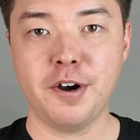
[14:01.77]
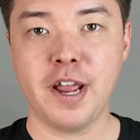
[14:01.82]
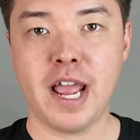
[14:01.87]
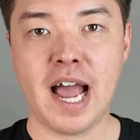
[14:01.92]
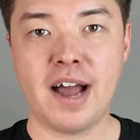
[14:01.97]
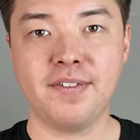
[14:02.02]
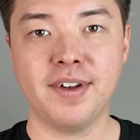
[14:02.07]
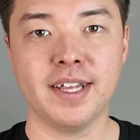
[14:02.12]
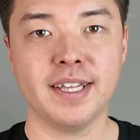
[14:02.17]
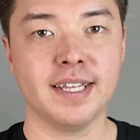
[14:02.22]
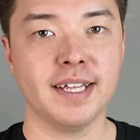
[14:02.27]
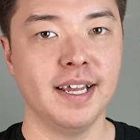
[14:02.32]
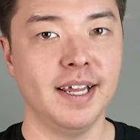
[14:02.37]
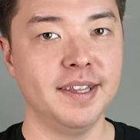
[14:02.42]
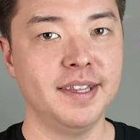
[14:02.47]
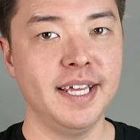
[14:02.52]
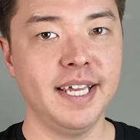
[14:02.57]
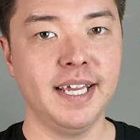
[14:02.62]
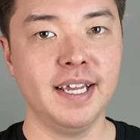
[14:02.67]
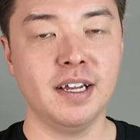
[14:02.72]
there you have it.
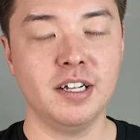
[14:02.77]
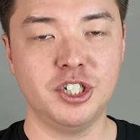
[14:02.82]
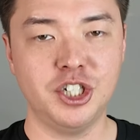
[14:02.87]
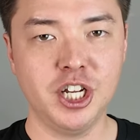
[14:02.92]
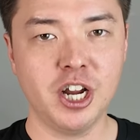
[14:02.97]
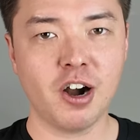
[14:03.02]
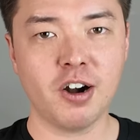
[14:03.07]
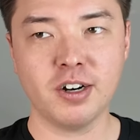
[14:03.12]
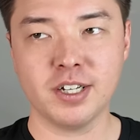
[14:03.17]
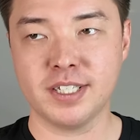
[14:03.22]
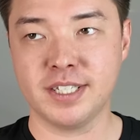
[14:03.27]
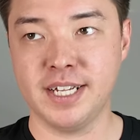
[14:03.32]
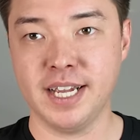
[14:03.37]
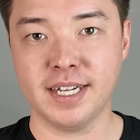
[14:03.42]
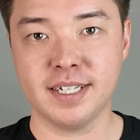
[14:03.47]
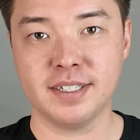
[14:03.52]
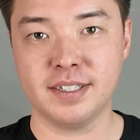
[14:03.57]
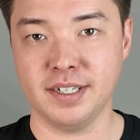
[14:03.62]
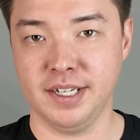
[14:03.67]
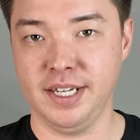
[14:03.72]
The
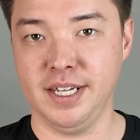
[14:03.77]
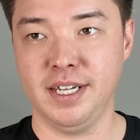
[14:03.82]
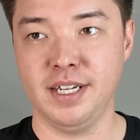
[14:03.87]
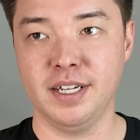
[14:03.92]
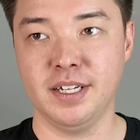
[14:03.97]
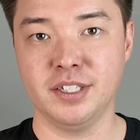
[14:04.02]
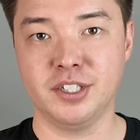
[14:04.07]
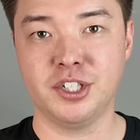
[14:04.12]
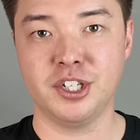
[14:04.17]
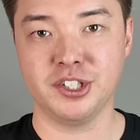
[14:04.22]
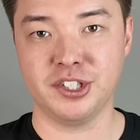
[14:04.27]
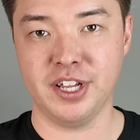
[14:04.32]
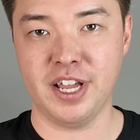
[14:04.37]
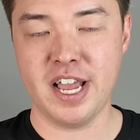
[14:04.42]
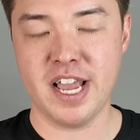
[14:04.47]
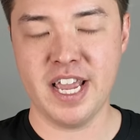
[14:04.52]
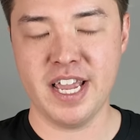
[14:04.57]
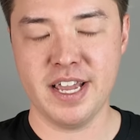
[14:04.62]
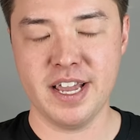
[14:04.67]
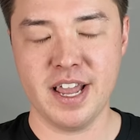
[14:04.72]
GR6 is just
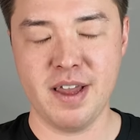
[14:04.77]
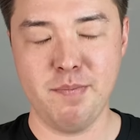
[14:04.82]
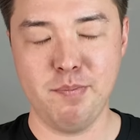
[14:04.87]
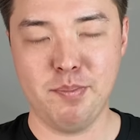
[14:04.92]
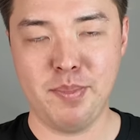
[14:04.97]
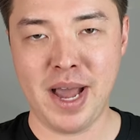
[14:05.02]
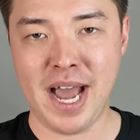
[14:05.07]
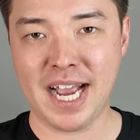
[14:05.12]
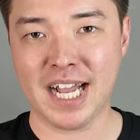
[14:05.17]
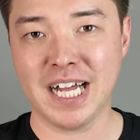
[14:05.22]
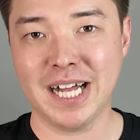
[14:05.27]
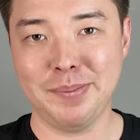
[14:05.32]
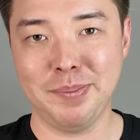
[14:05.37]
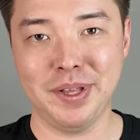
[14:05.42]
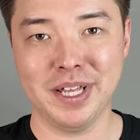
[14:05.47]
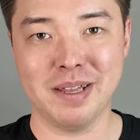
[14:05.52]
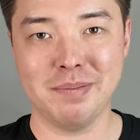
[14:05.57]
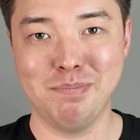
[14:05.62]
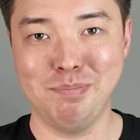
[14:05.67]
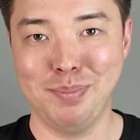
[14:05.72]
a
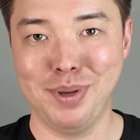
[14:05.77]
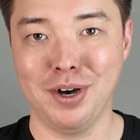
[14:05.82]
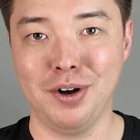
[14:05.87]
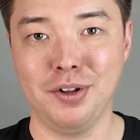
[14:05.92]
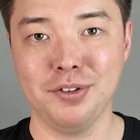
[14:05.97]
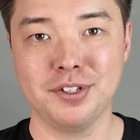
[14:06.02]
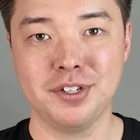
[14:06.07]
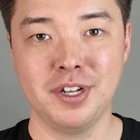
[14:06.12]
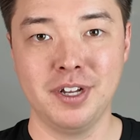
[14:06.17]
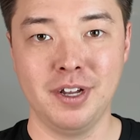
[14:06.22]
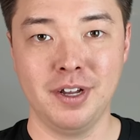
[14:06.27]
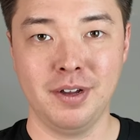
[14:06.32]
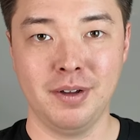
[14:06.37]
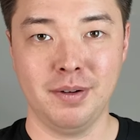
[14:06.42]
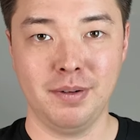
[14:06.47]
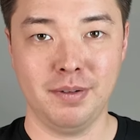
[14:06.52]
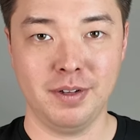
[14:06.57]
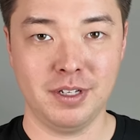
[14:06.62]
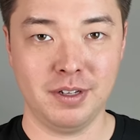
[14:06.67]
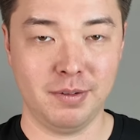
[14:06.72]
impeccably built
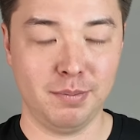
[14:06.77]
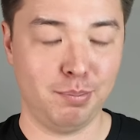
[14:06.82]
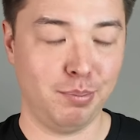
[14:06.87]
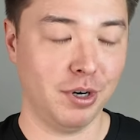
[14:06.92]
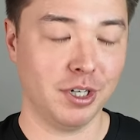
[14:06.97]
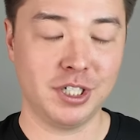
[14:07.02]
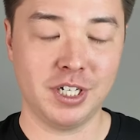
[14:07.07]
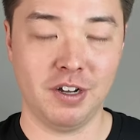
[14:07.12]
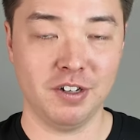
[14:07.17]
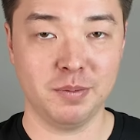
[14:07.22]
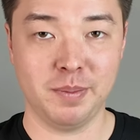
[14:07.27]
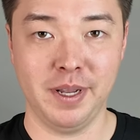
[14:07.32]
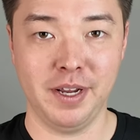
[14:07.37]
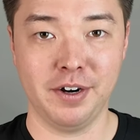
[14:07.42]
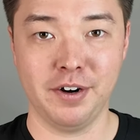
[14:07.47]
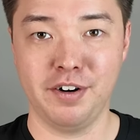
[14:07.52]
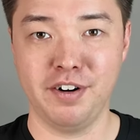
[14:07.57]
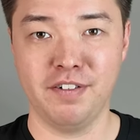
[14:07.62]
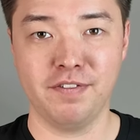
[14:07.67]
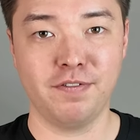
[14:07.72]
bookshelf
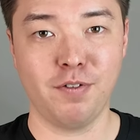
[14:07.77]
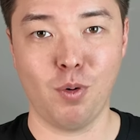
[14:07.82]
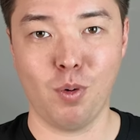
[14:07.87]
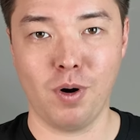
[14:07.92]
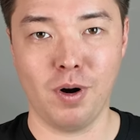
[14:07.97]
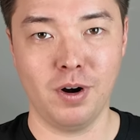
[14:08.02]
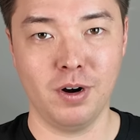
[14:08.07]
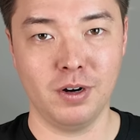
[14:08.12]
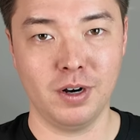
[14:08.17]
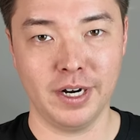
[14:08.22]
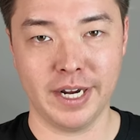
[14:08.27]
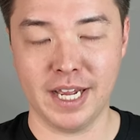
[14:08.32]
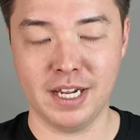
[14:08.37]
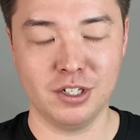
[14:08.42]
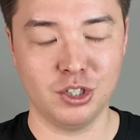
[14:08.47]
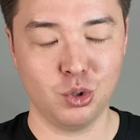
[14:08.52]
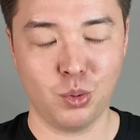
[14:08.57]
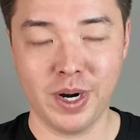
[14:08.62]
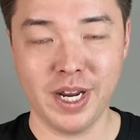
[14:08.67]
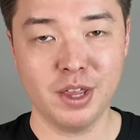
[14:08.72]
speaker for,
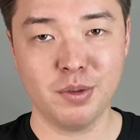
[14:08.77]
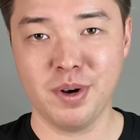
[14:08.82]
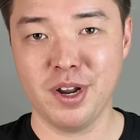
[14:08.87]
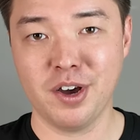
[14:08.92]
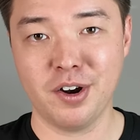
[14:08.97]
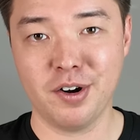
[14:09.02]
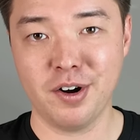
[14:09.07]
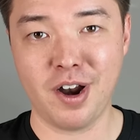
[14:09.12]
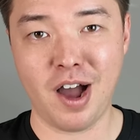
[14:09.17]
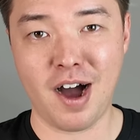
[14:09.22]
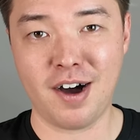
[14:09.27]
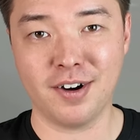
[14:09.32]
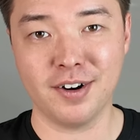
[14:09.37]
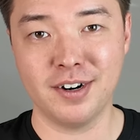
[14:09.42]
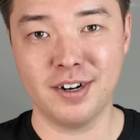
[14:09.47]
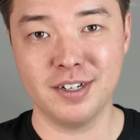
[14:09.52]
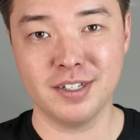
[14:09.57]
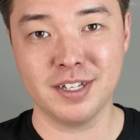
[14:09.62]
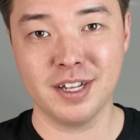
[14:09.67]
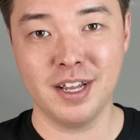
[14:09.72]
again,
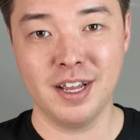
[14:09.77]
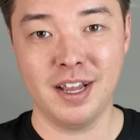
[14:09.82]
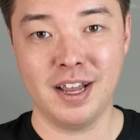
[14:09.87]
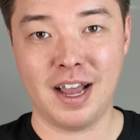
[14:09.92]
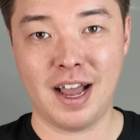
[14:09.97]
$2,300.